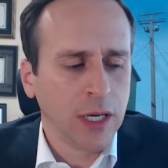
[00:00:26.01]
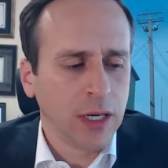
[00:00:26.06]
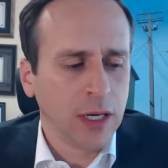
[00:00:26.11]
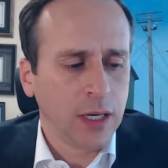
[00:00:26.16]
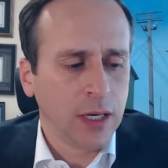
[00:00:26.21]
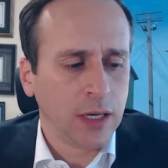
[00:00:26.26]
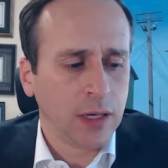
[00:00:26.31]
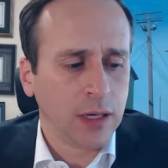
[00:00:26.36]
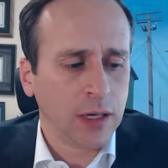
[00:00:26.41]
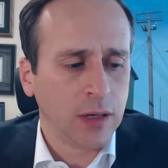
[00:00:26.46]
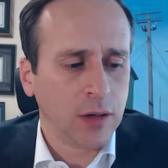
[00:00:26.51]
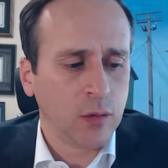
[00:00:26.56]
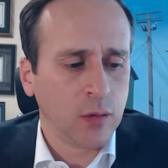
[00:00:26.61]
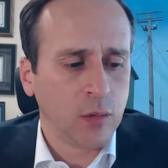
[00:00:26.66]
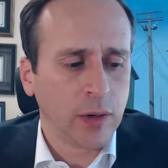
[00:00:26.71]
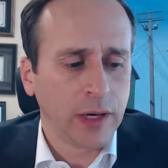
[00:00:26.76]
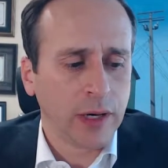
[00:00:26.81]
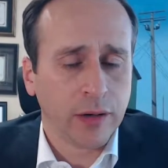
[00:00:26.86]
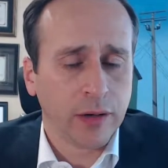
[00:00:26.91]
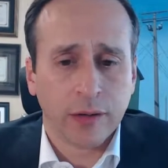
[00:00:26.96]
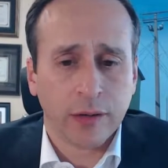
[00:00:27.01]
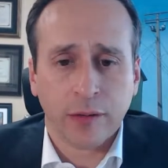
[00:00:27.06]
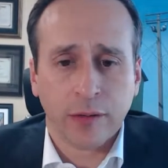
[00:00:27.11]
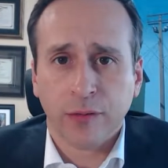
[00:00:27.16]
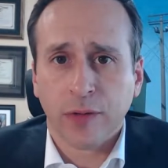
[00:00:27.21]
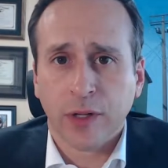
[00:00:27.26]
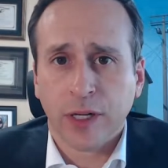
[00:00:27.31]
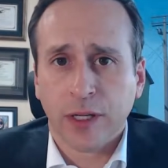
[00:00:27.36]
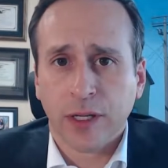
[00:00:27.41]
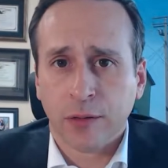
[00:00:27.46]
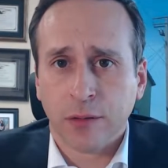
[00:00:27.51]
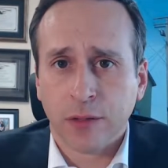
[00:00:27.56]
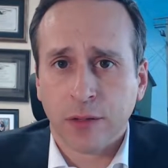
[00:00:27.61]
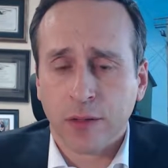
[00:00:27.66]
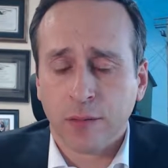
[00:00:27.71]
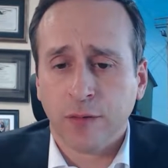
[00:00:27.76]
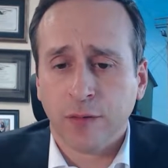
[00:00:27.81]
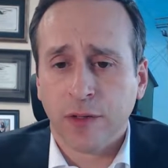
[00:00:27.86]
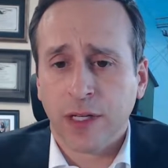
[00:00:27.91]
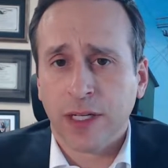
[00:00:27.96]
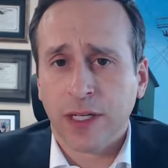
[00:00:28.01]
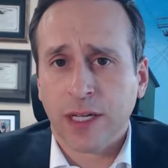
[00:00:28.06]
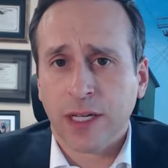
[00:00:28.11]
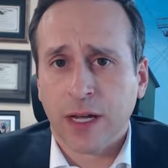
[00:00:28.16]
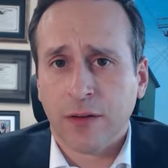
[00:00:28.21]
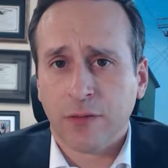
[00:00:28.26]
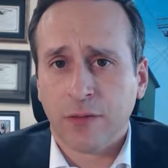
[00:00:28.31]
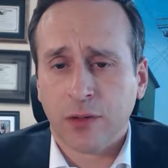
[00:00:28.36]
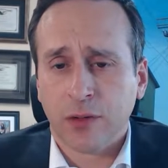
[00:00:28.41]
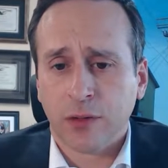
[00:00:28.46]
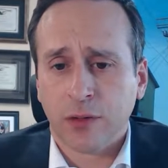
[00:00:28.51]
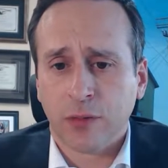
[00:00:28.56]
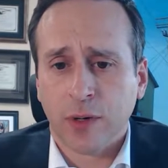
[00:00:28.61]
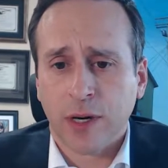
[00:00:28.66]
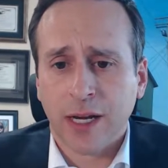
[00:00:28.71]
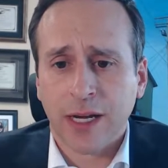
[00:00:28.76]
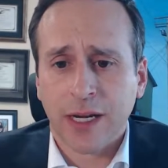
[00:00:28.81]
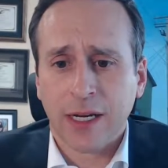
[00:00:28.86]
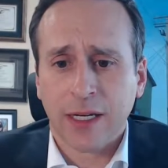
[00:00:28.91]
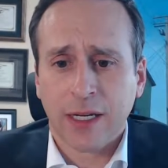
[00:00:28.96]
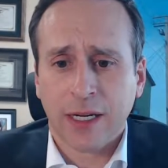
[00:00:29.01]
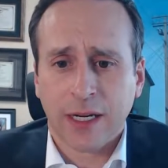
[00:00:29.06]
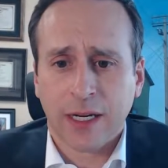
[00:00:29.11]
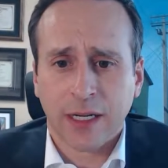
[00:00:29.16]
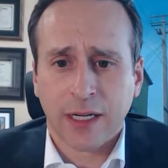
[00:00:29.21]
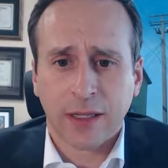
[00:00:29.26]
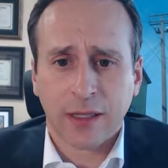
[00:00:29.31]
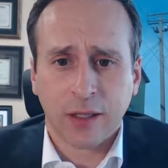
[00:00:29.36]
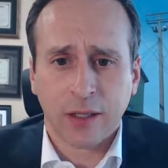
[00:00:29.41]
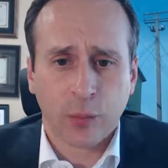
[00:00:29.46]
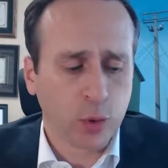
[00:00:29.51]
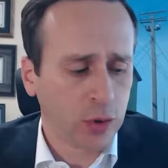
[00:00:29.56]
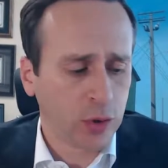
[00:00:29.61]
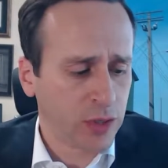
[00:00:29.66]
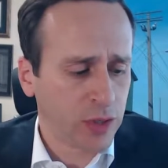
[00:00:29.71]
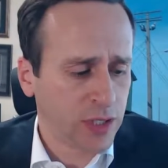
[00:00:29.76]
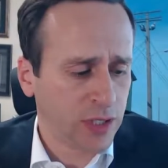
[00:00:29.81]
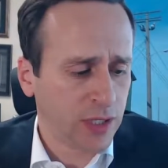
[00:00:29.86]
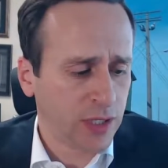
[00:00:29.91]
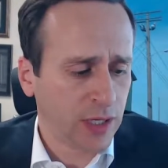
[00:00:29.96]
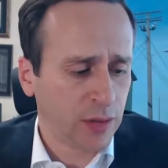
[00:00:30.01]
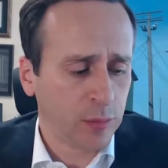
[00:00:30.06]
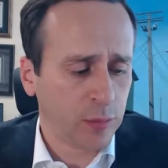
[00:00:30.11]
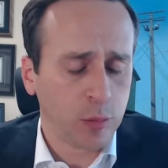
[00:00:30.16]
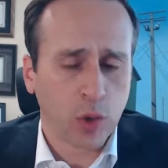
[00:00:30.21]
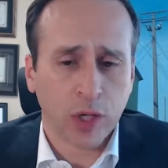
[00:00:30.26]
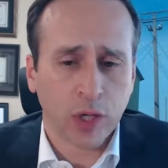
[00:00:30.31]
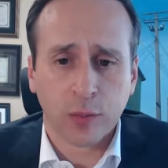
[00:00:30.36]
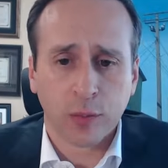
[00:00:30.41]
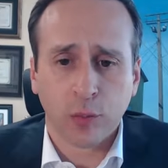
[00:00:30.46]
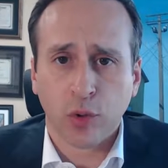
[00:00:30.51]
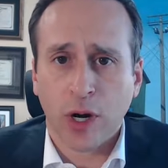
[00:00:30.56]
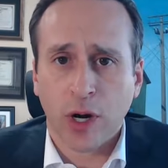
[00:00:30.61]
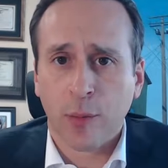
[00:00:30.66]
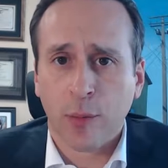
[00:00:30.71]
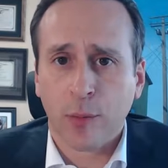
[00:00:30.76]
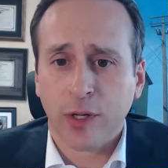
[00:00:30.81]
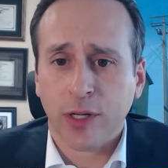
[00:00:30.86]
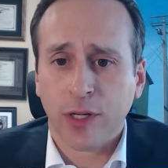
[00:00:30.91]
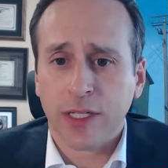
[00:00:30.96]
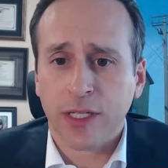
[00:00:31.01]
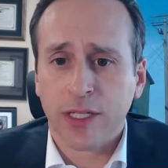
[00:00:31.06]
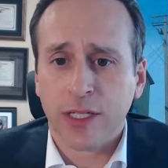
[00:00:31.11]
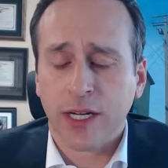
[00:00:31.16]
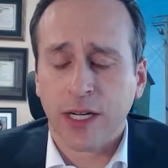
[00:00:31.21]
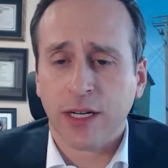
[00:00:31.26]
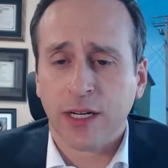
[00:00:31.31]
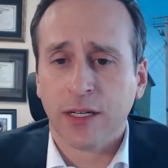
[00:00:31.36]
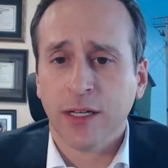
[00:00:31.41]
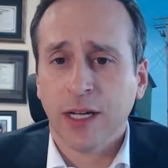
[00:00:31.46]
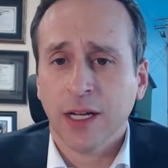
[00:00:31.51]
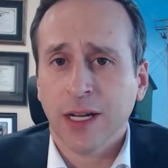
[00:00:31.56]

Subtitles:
where there was some flooding after the rain, and the person that bought the property said